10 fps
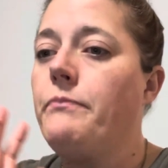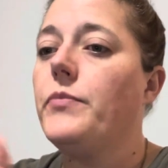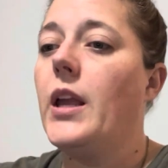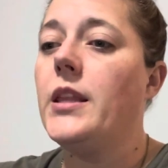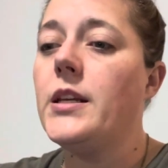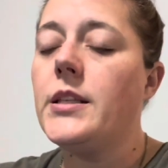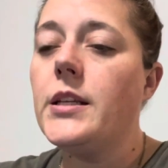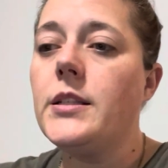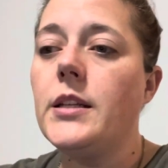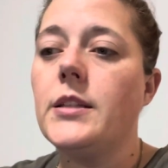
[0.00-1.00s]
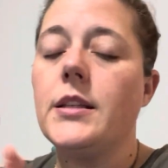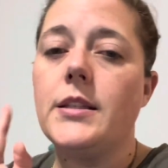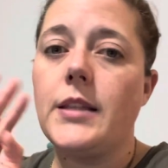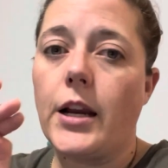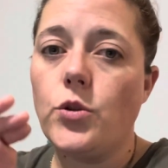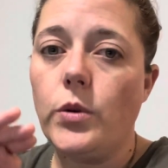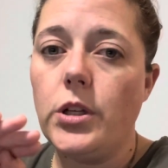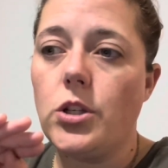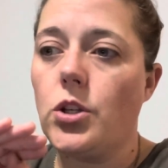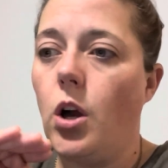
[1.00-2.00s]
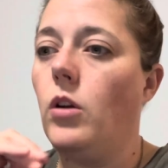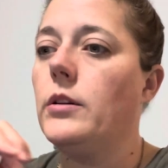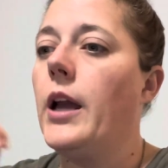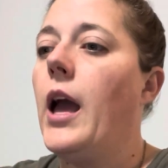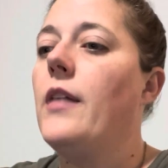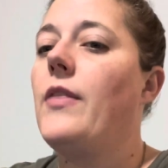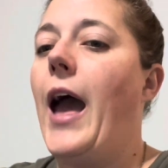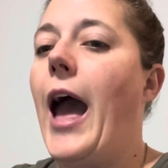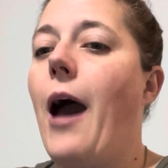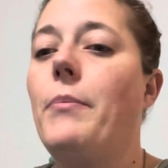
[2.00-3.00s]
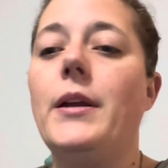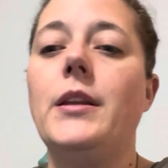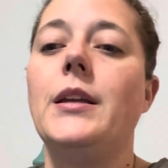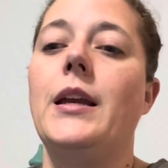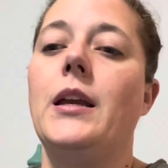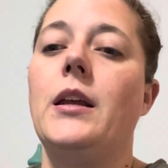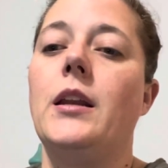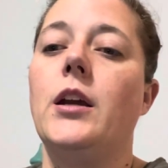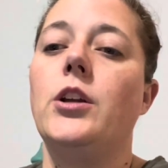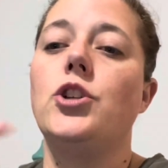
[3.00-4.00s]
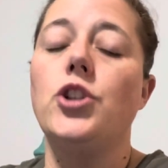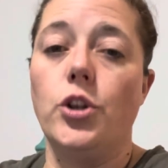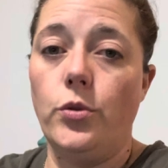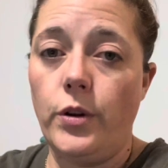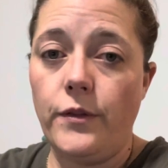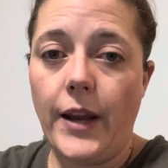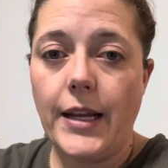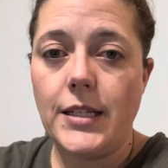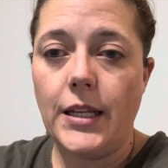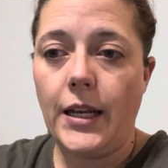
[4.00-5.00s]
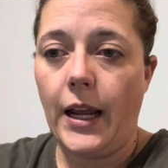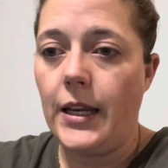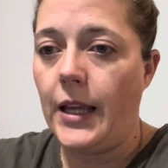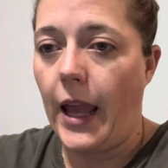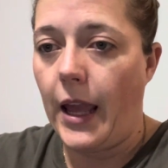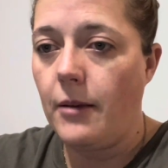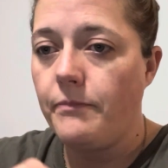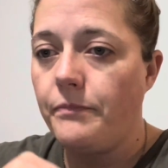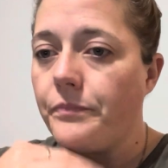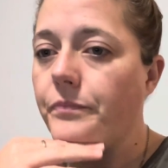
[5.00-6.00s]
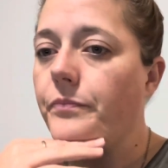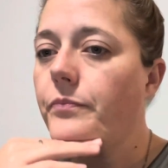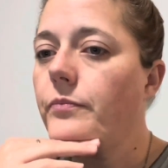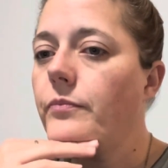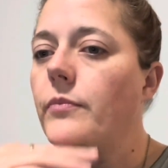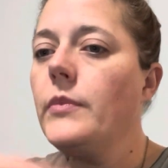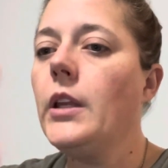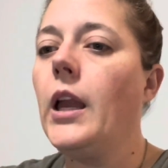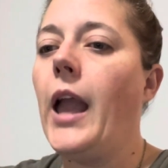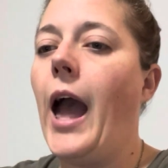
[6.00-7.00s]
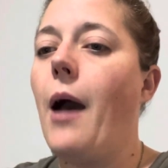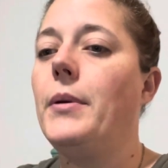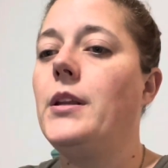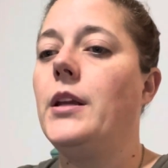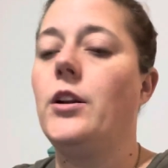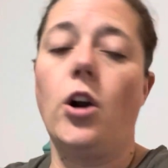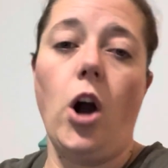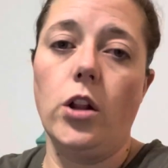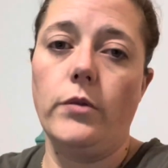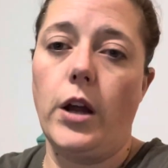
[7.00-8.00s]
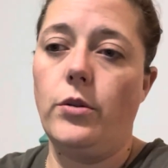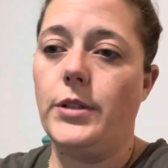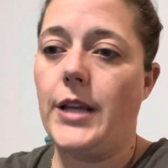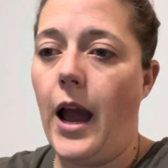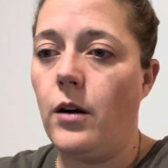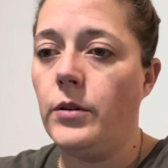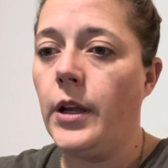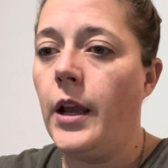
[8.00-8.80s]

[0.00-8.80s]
In this instance, a sexual assault that happened in June of 1998 happened in a Colorado town,